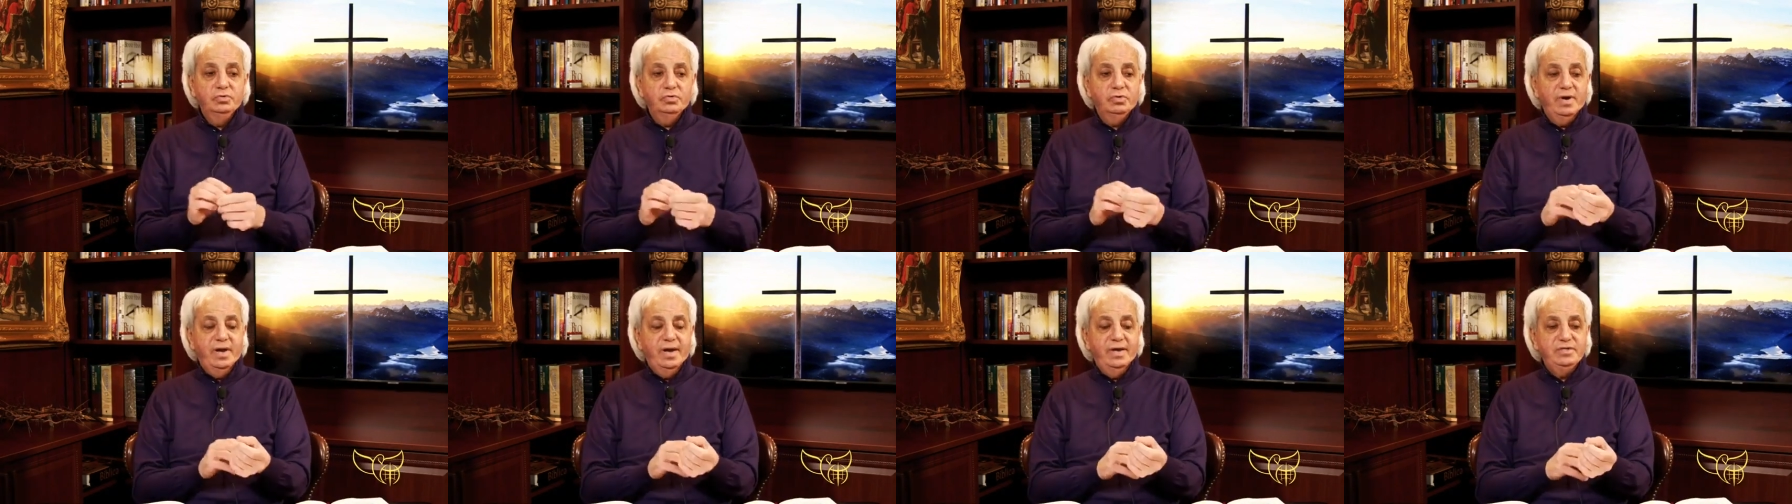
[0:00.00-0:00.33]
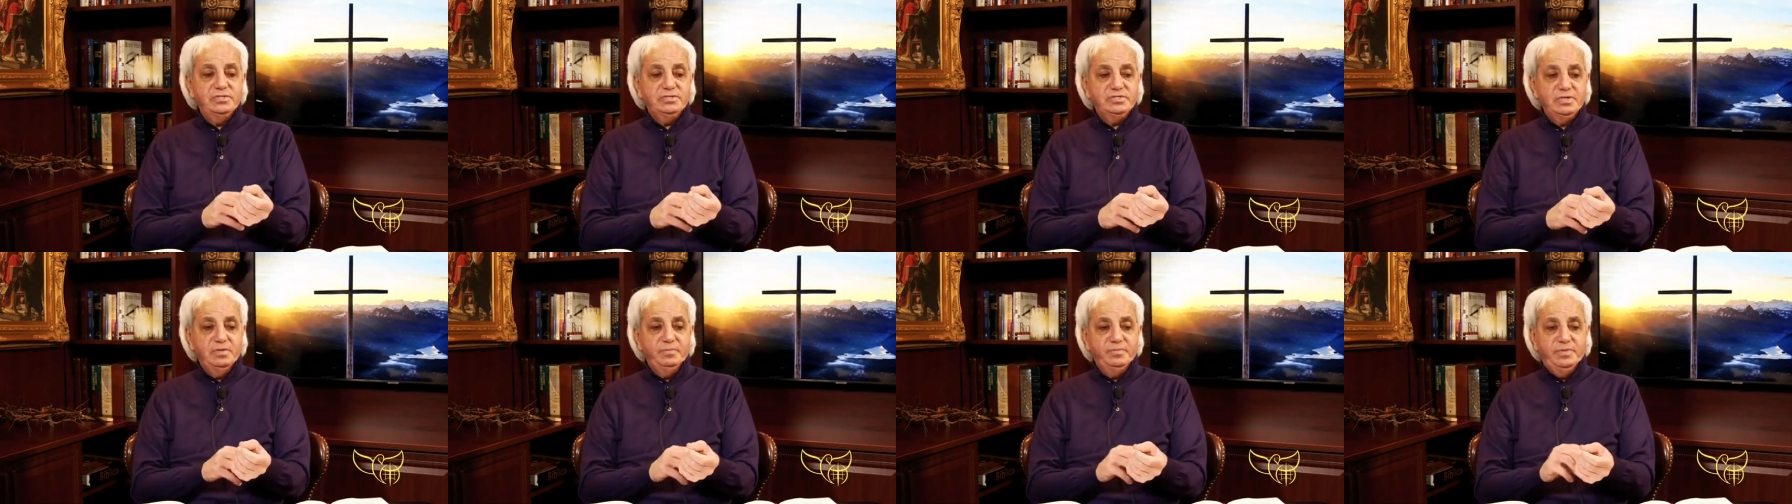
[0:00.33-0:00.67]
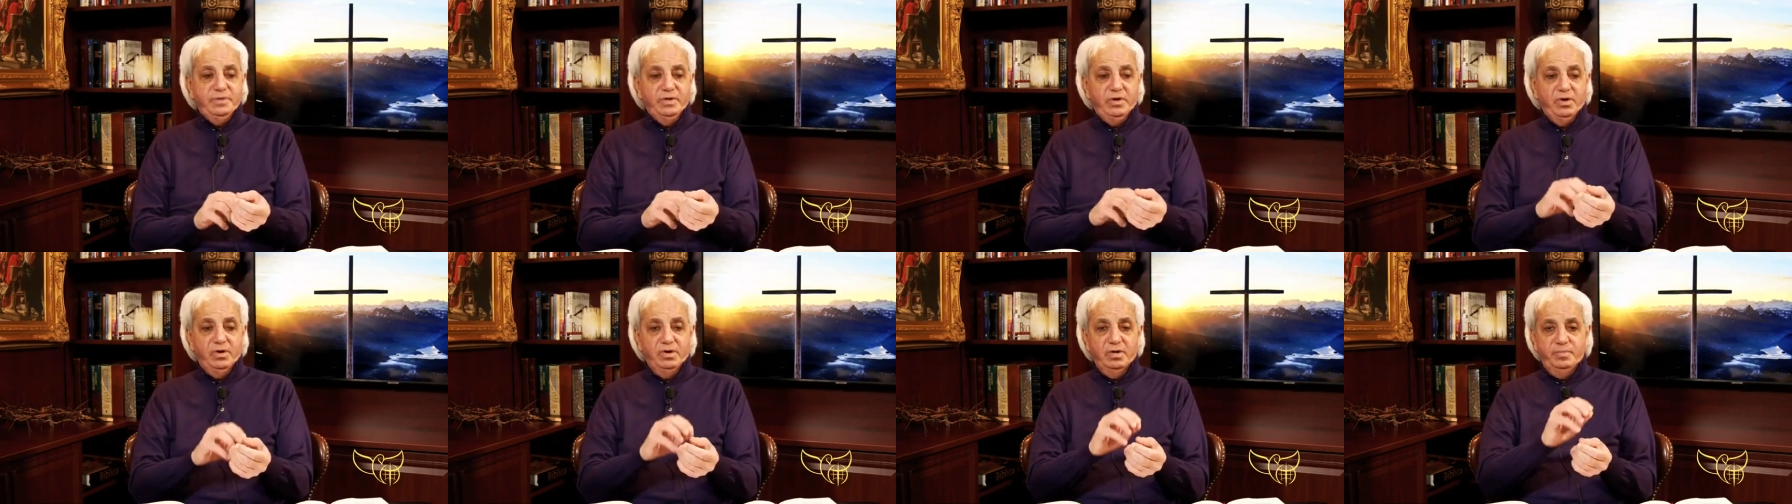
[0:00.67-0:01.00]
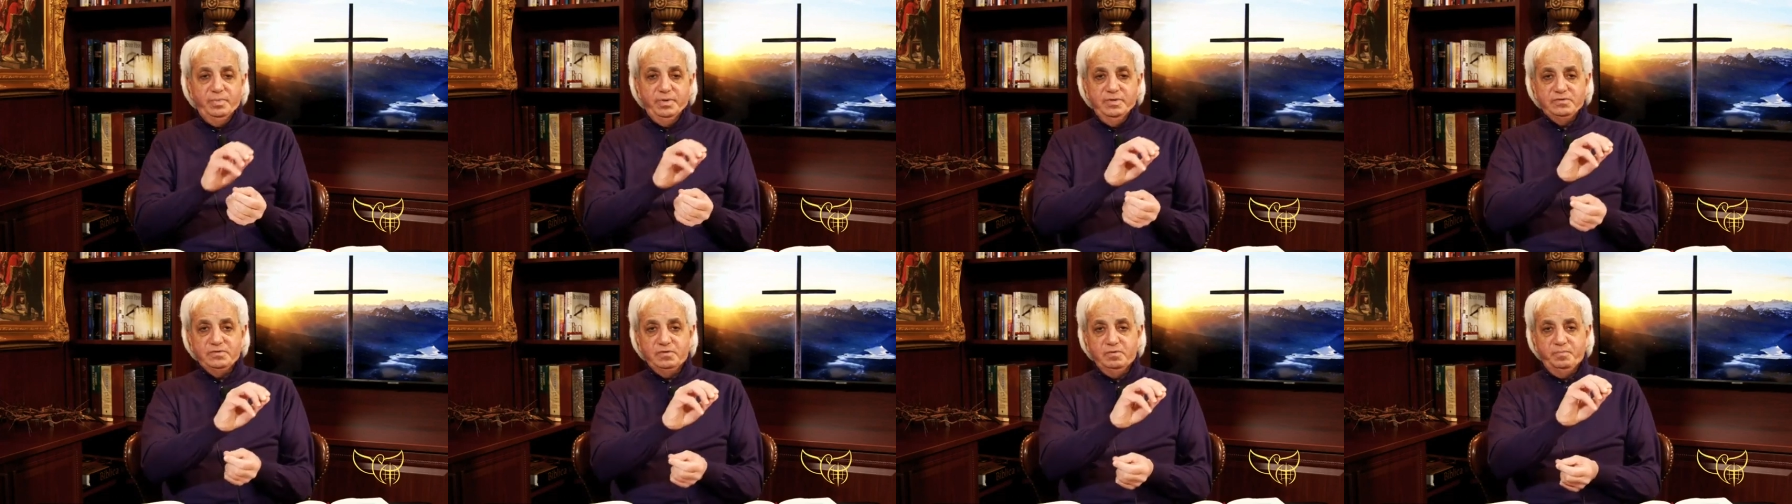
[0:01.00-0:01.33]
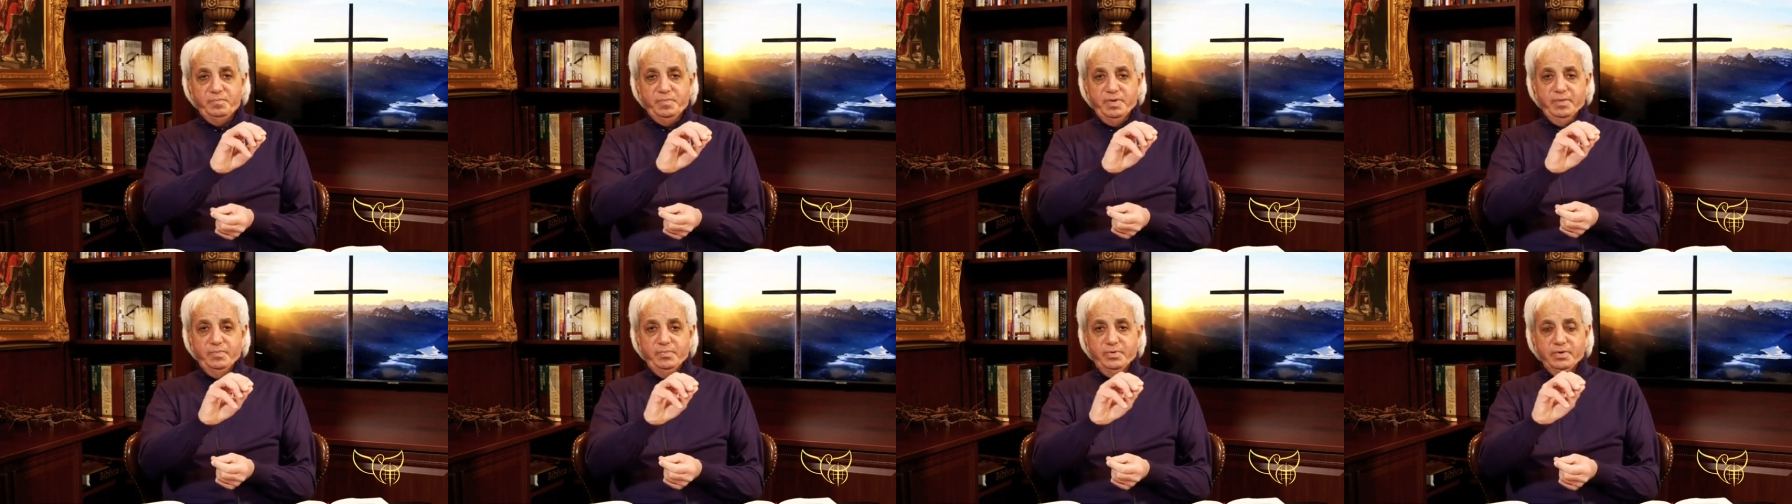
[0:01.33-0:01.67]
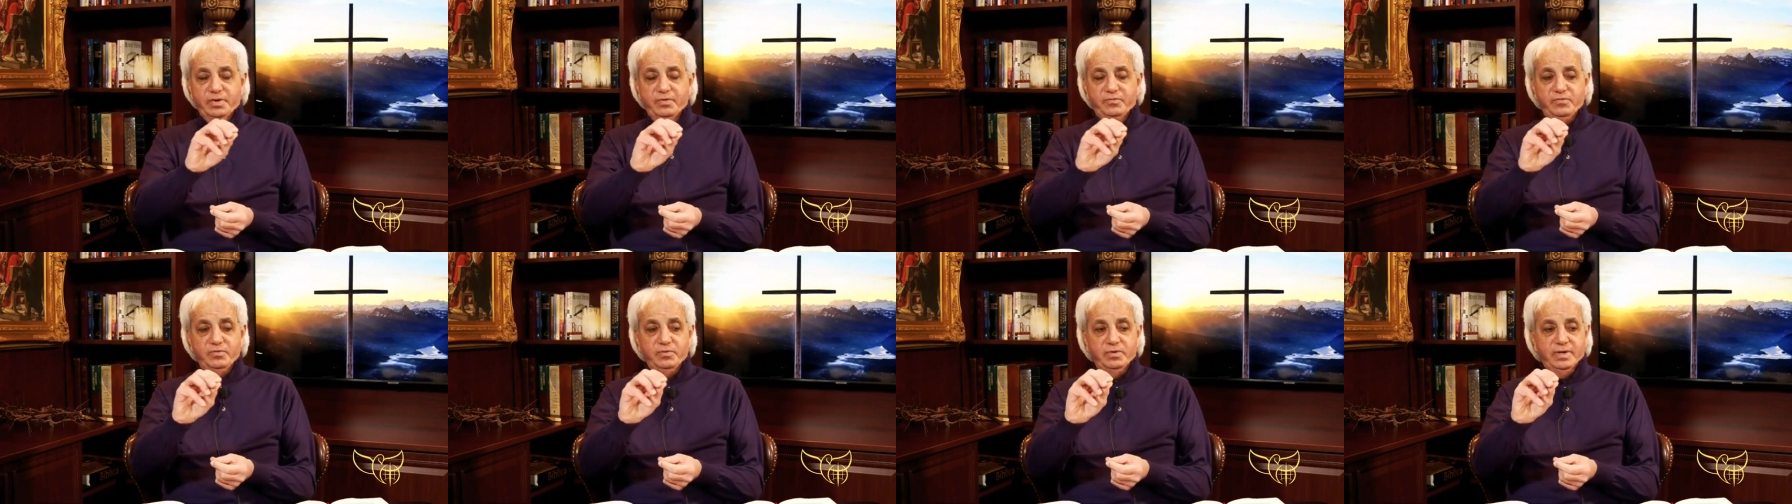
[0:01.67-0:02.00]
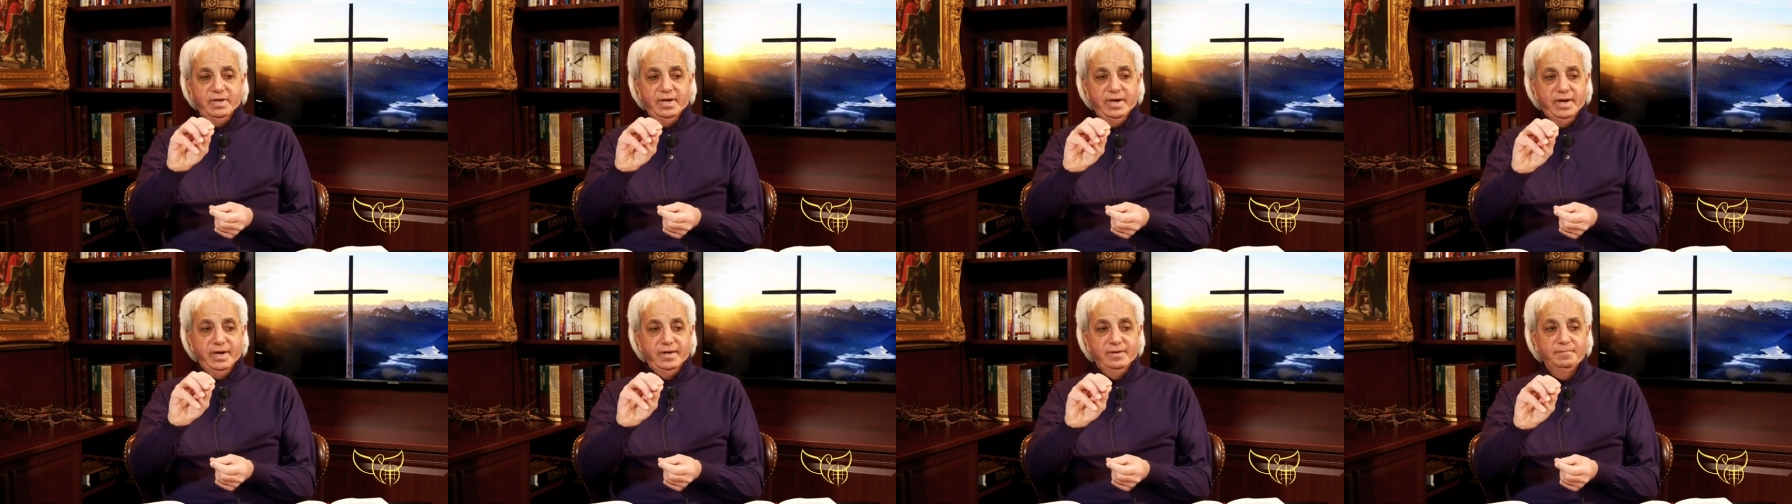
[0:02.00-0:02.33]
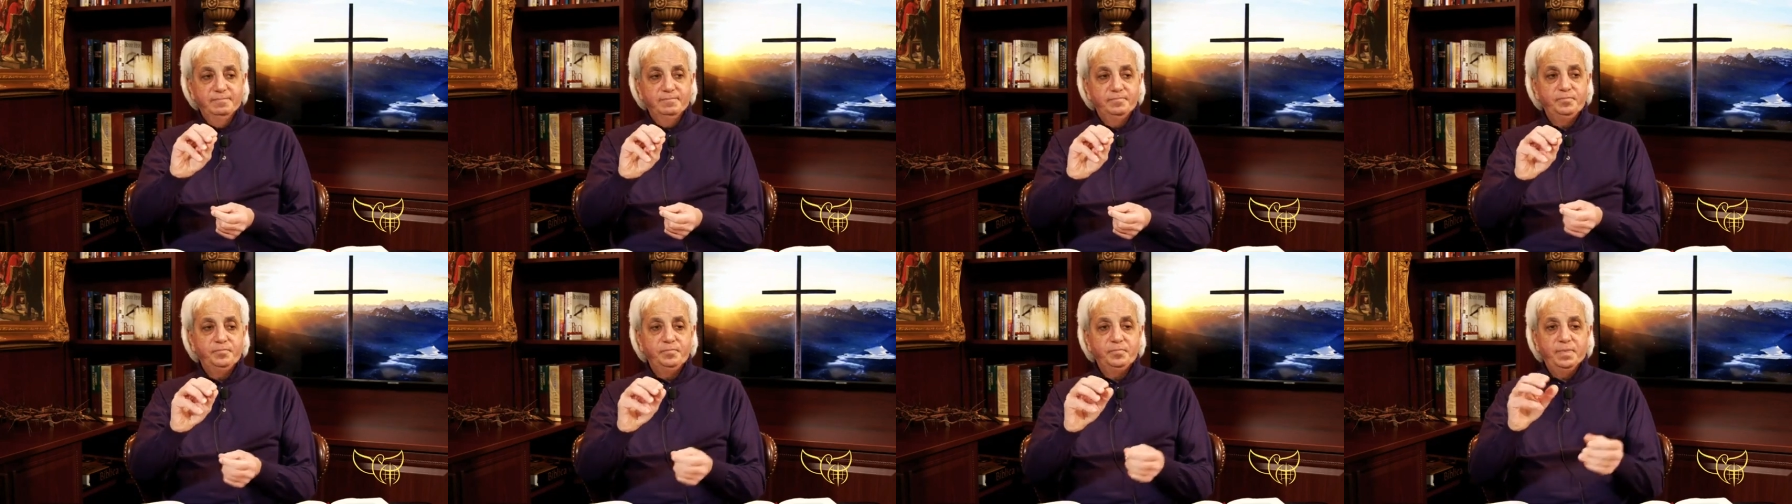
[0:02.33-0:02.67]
write something on a piece of paper if you can